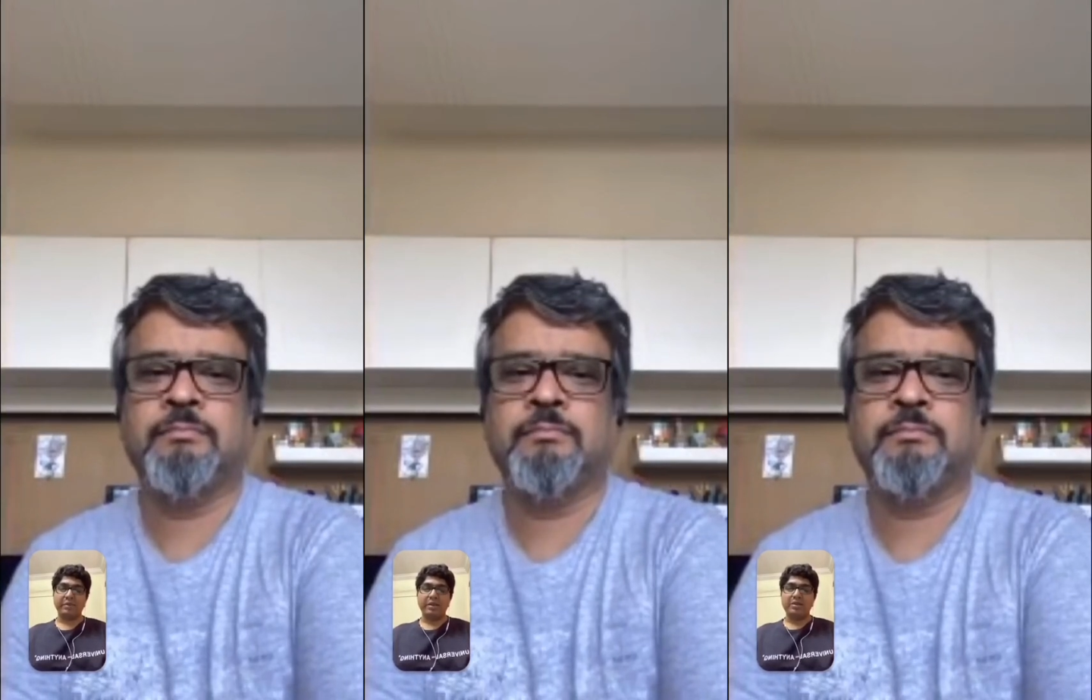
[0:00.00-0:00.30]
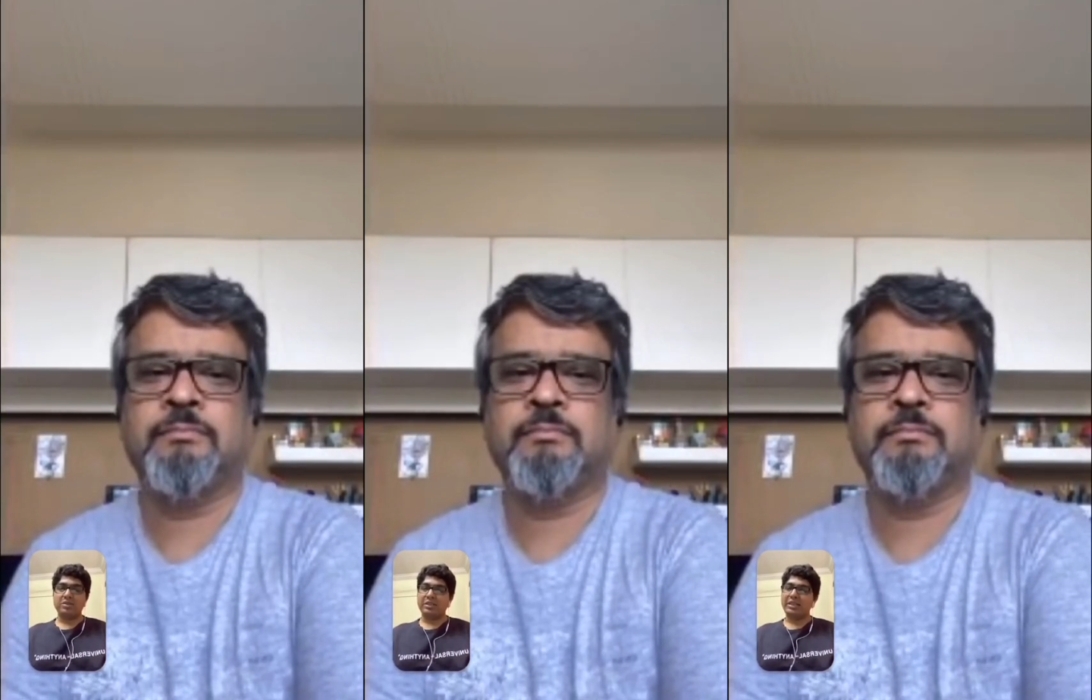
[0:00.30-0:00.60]

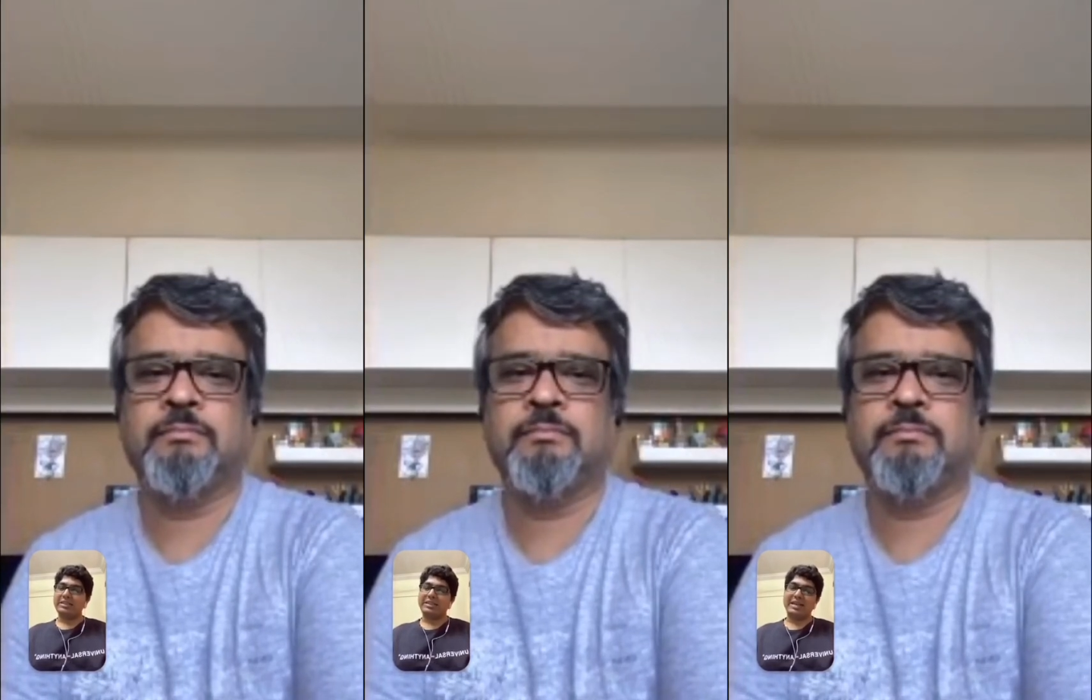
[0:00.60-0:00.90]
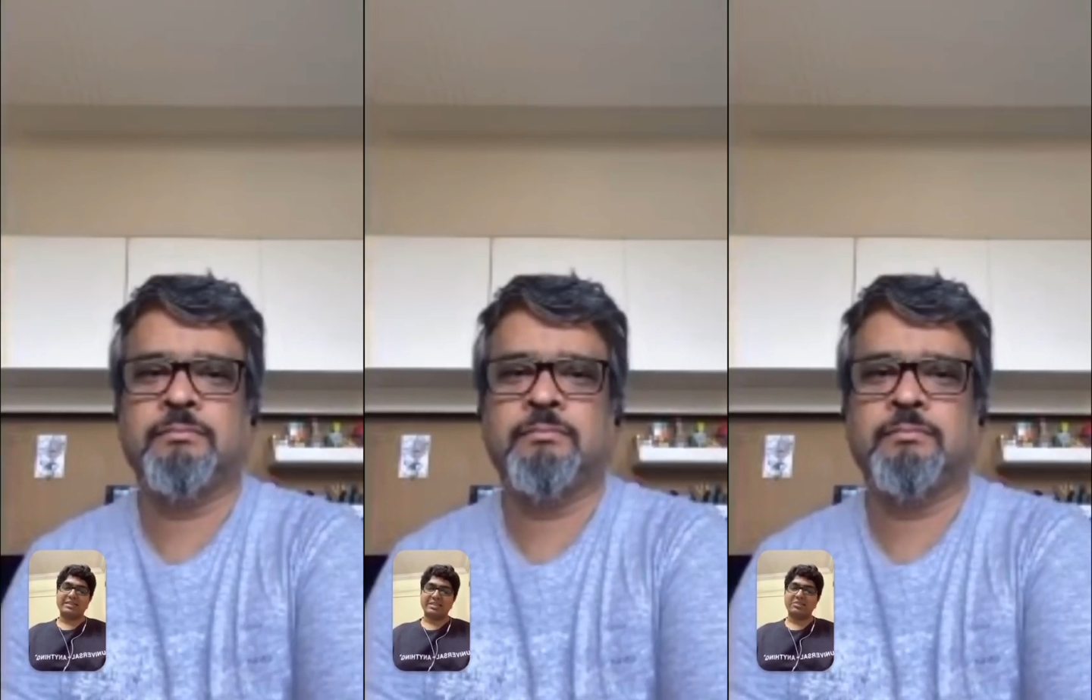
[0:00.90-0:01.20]
Very good,
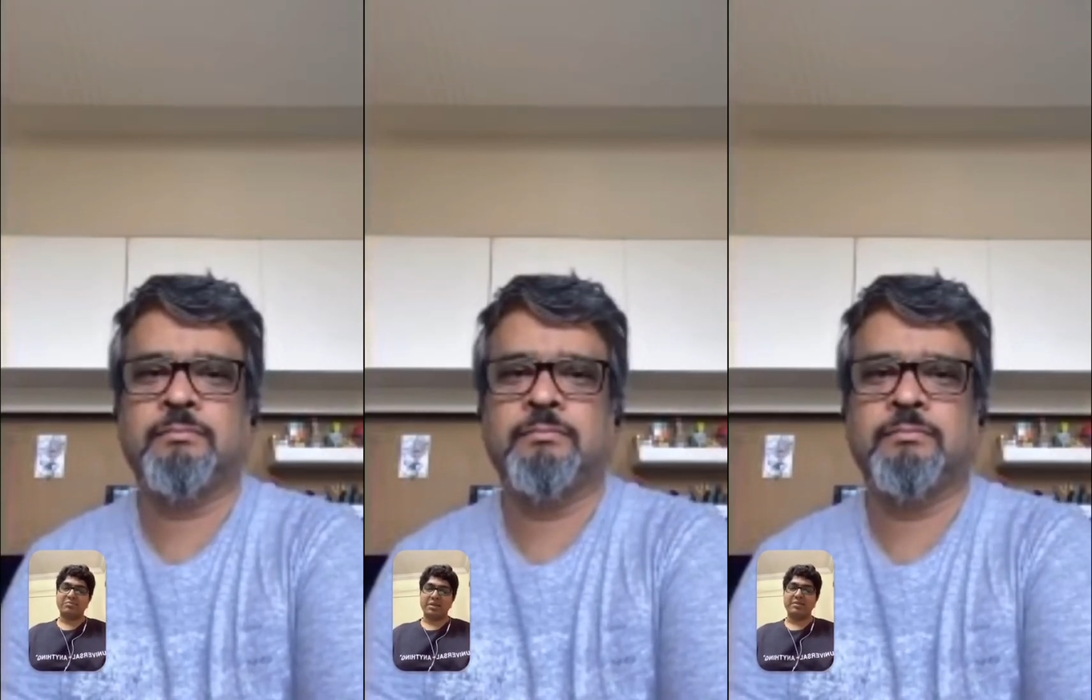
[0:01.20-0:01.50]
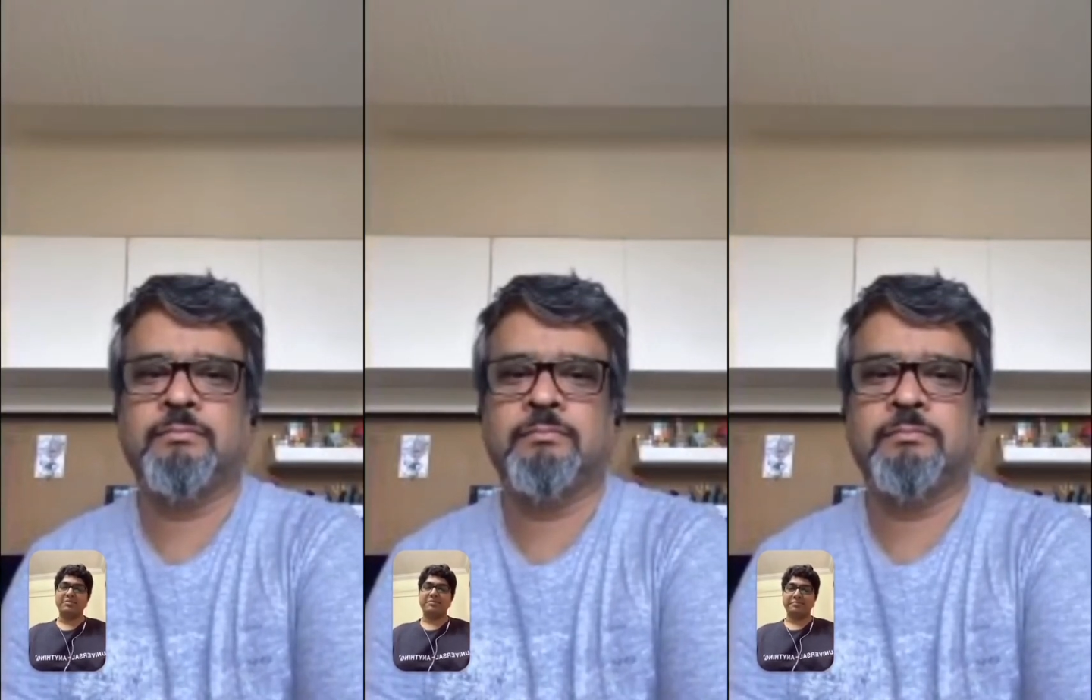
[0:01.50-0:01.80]
very good. Yeah, I
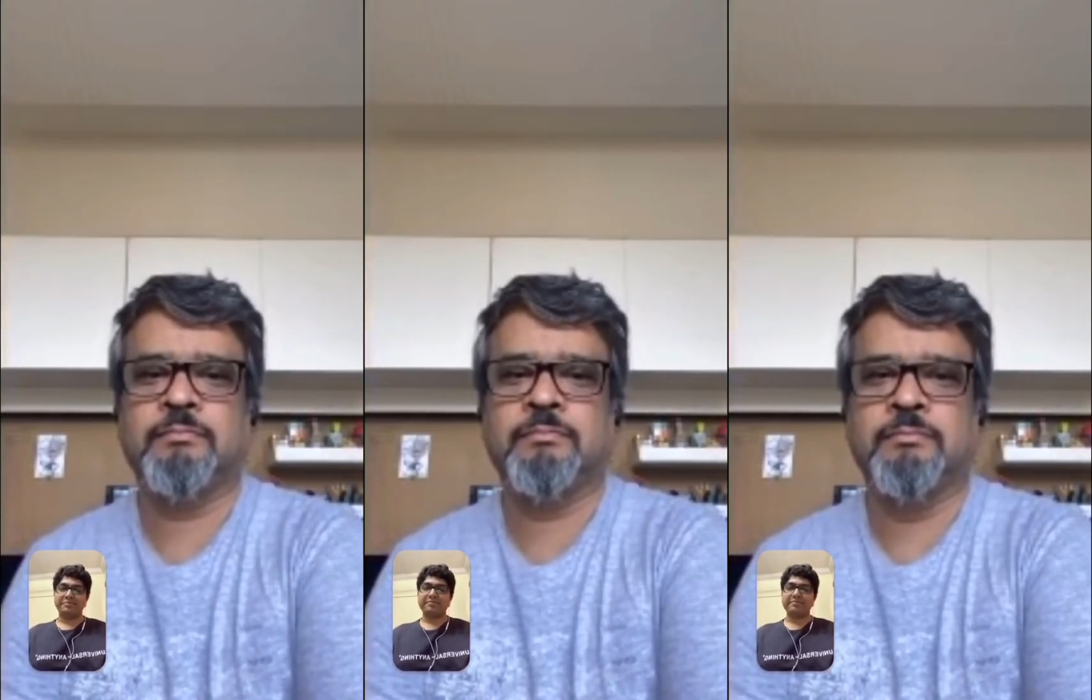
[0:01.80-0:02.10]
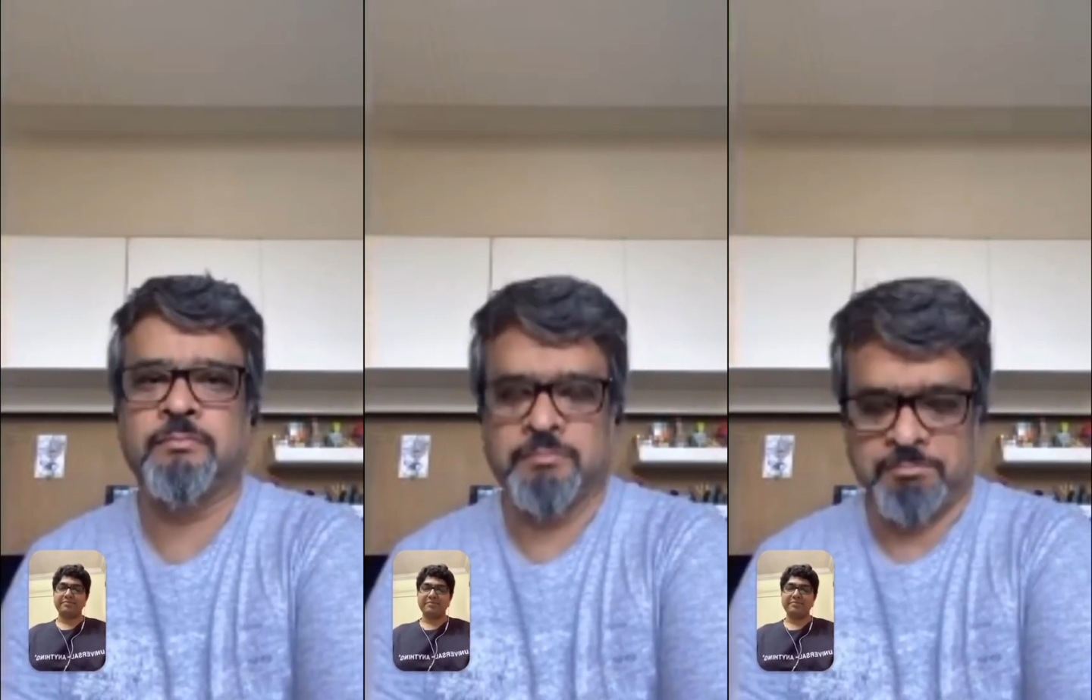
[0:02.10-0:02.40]
mean
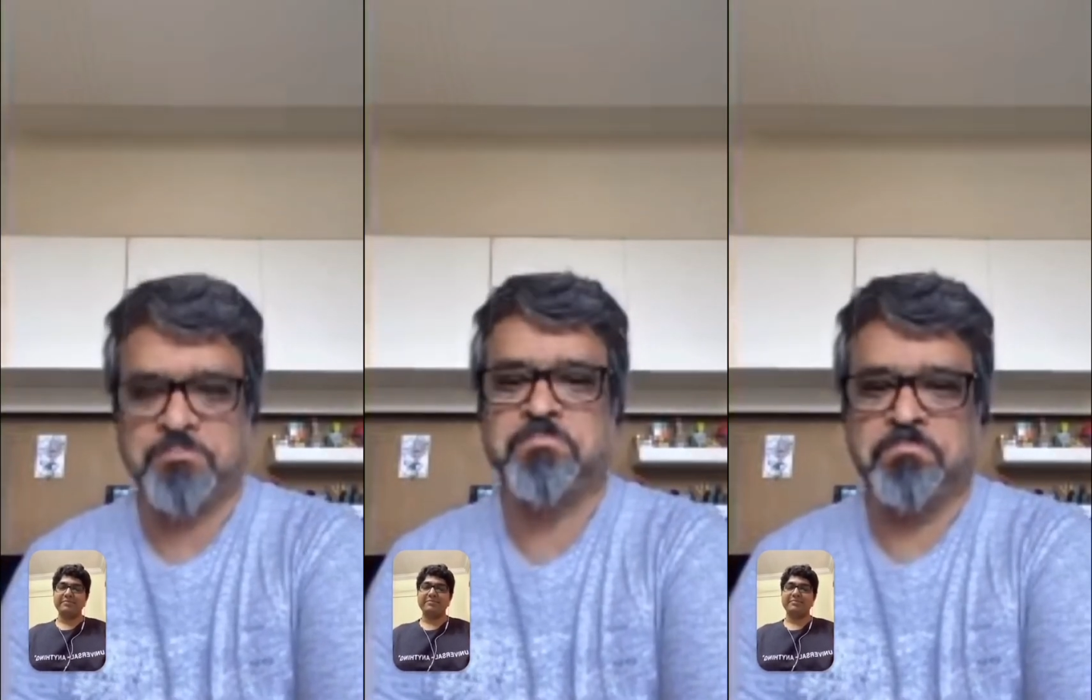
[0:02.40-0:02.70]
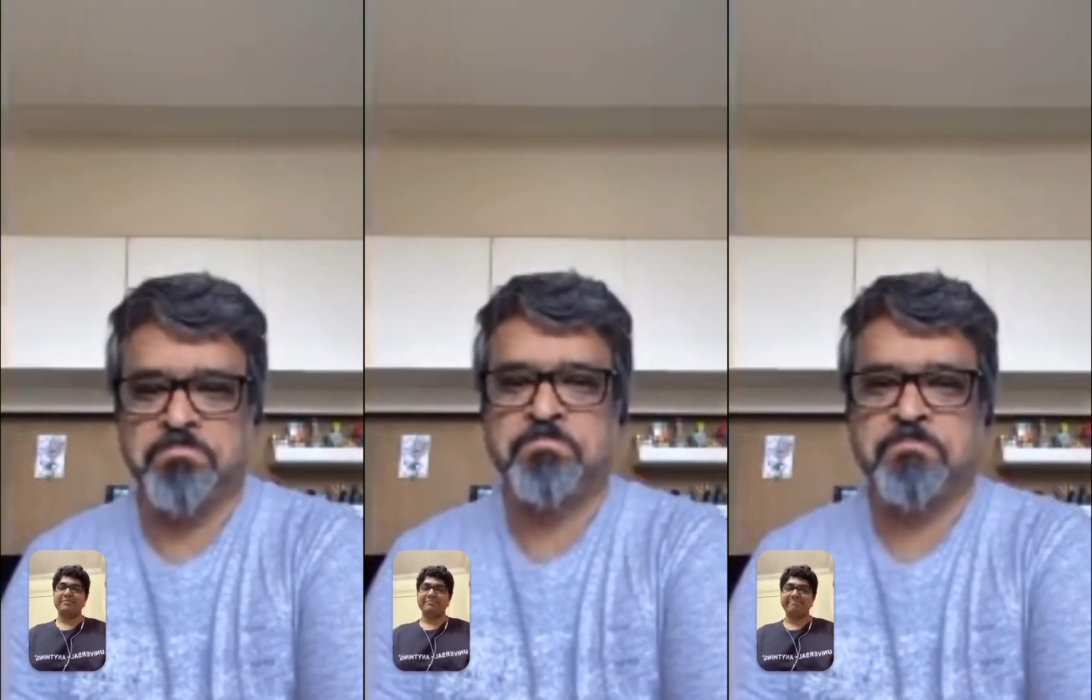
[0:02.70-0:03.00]
it's a
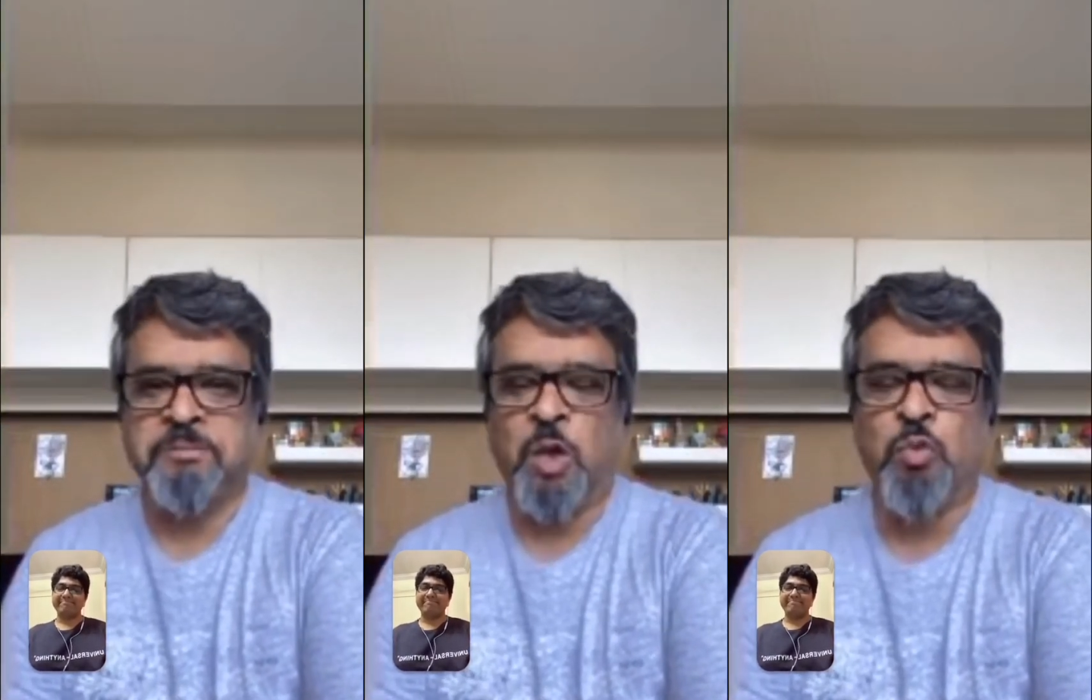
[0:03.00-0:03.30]
great thing.